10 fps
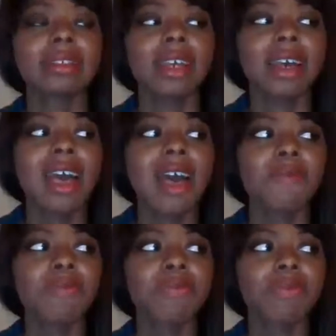
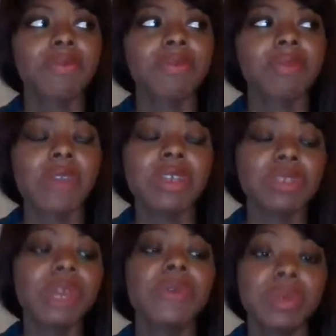um, it
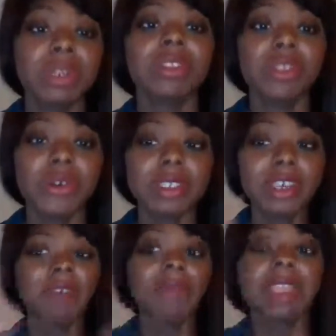was one of the lowest
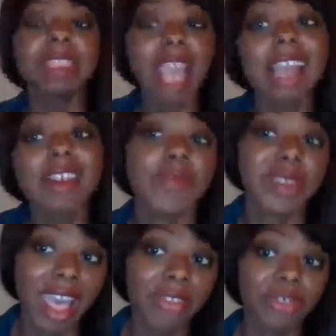of like the academic
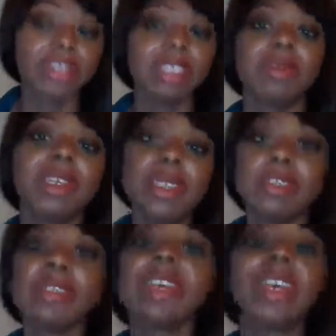decathlon team
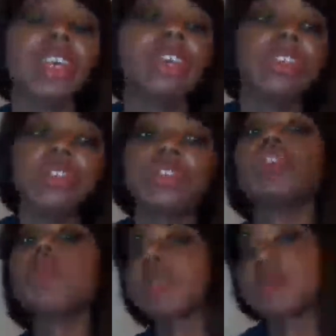because these are
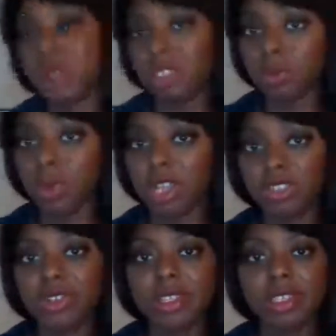super super smart
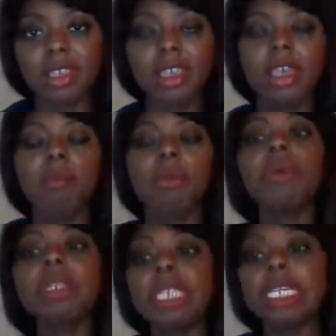students. But
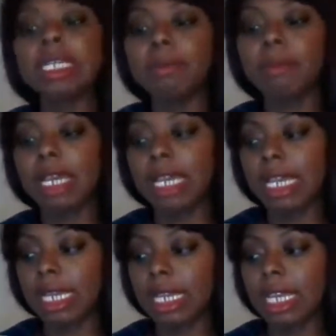one day,
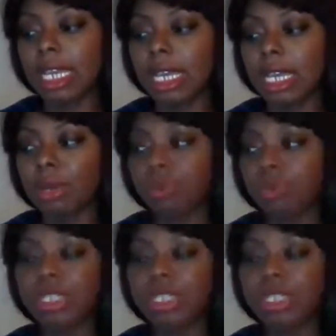my one